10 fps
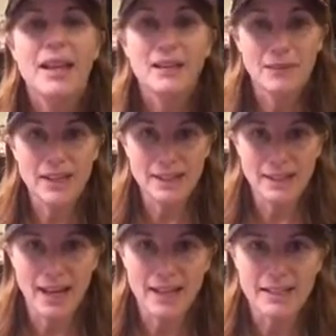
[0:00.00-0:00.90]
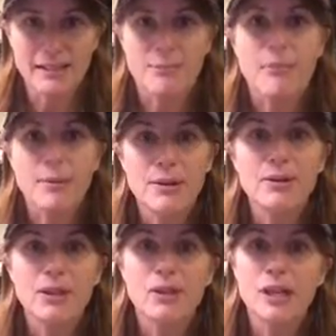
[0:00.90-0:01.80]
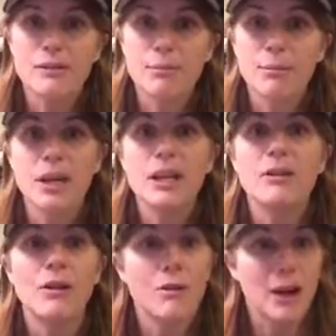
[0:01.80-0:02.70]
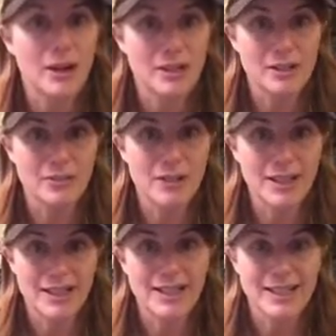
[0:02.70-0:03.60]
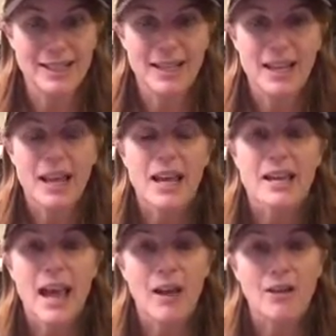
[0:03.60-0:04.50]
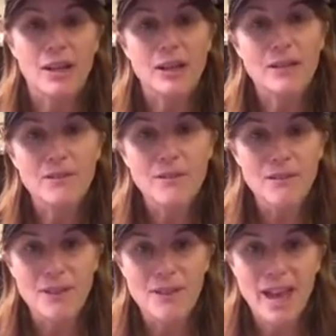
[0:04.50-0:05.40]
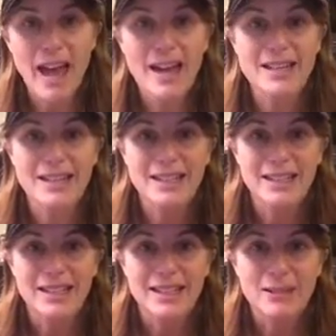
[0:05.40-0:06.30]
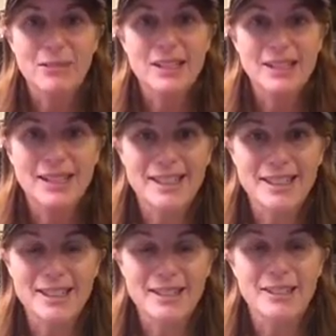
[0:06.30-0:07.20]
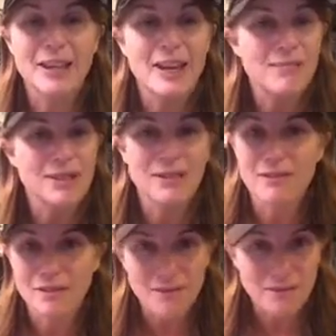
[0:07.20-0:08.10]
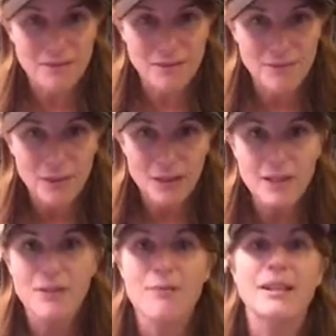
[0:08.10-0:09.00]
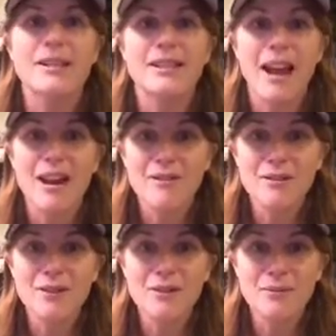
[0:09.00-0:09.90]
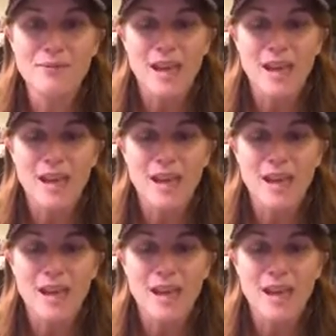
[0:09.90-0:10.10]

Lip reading: If that's the case, maybe you can just bring your awareness to what it is. Now, if that resistance comes fully from inside of you,